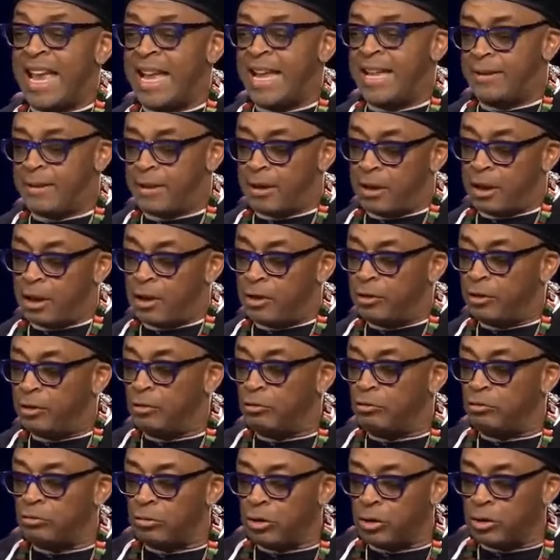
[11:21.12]
And
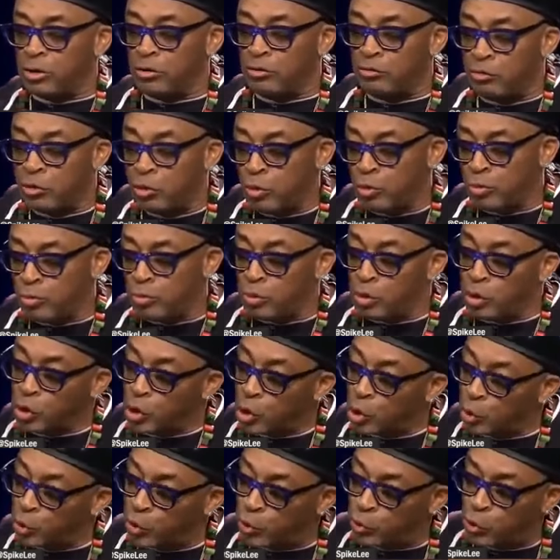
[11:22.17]
the route
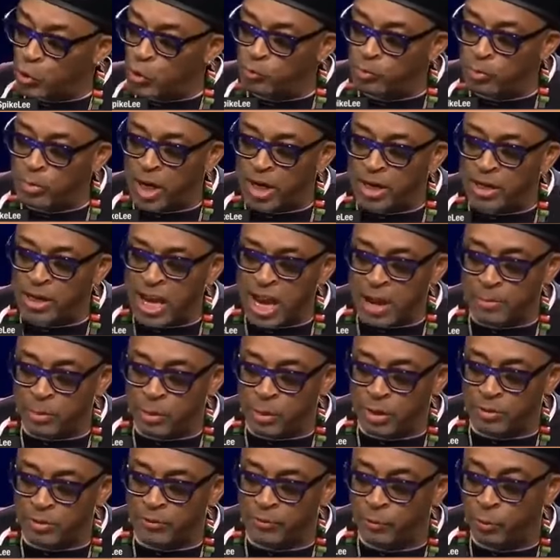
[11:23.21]
goes through my
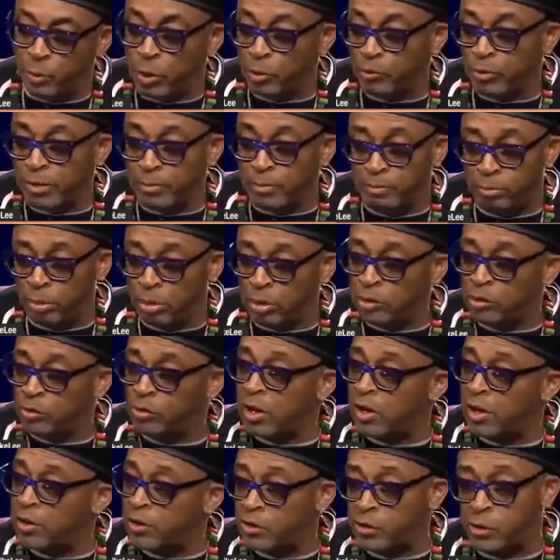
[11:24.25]
neighborhood in Fort Greene,
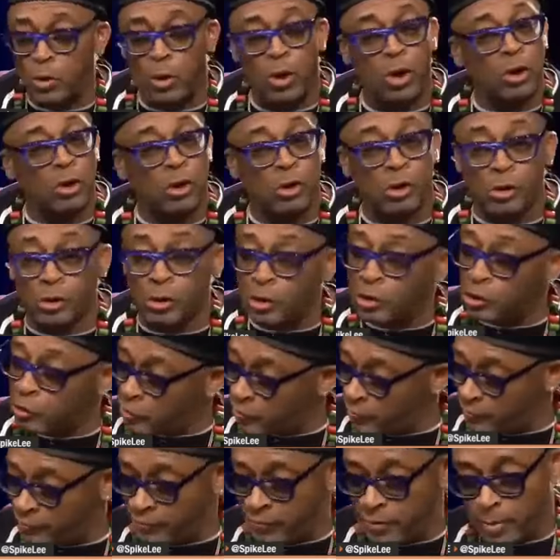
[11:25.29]
Brooklyn, so I saw it
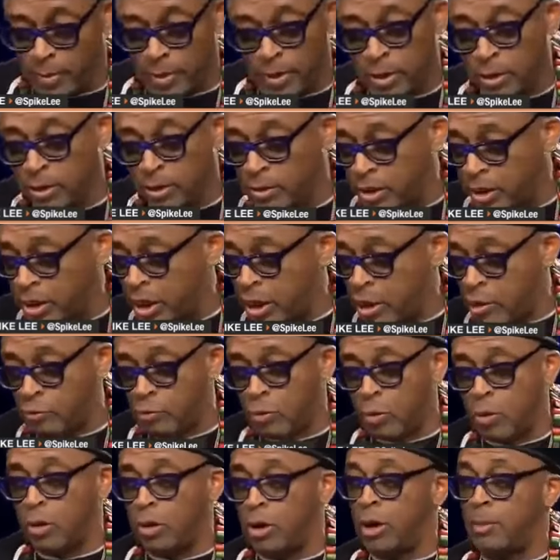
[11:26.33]
from a little
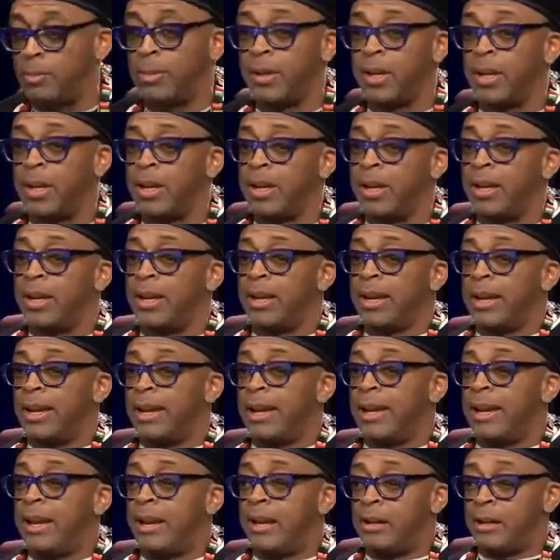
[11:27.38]
kid growing up.
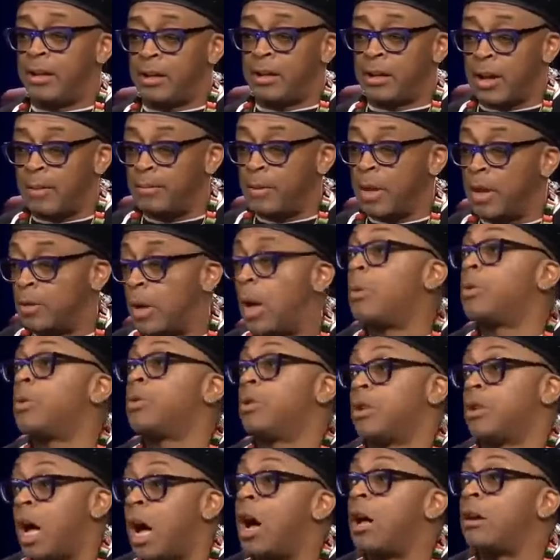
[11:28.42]
And
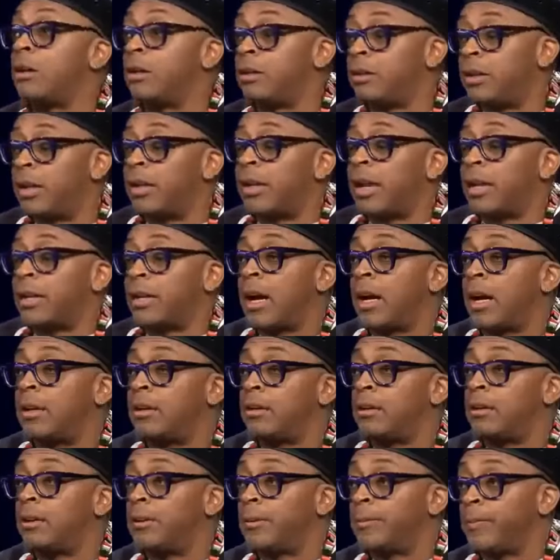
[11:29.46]
I was just honored that I
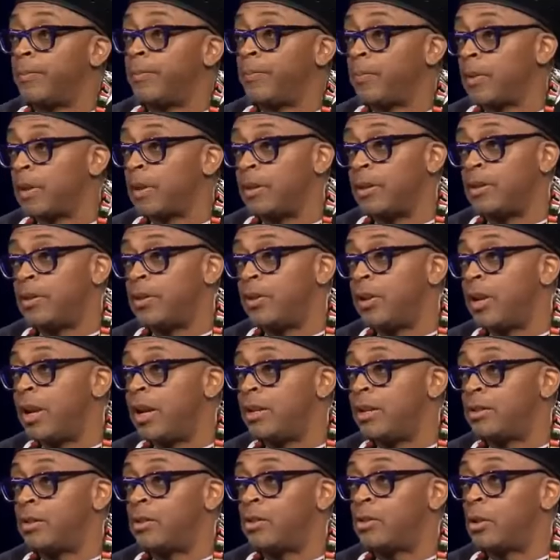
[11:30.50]
got the
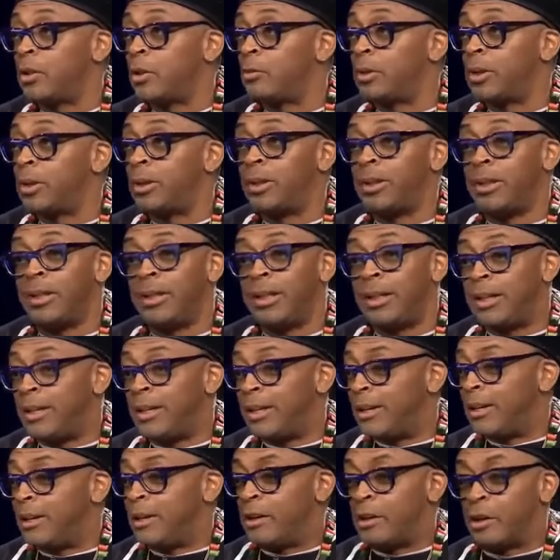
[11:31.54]
chance. And so
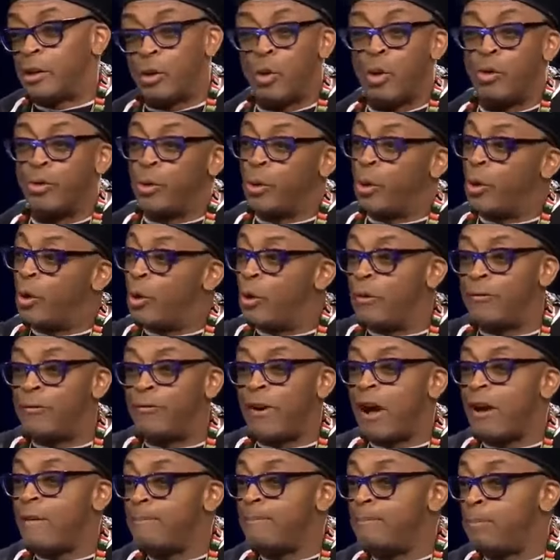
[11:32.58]
going to
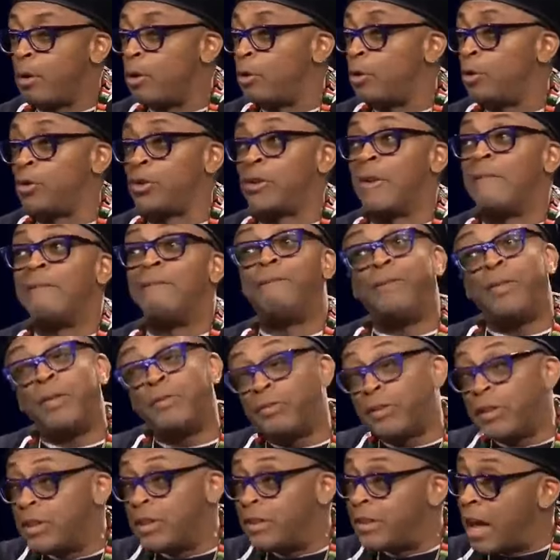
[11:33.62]
all five boroughs,
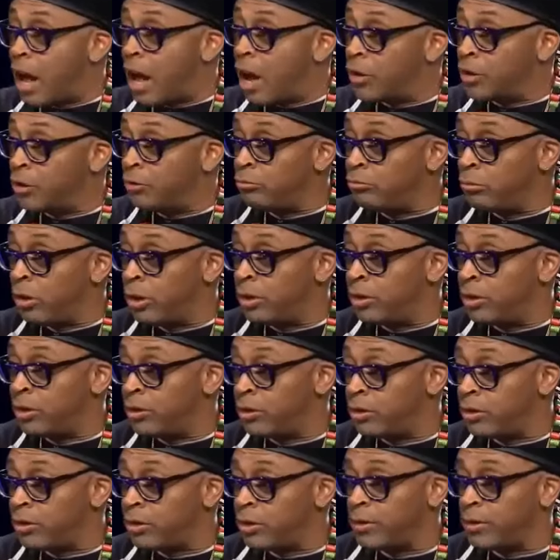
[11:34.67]
50,000 runners.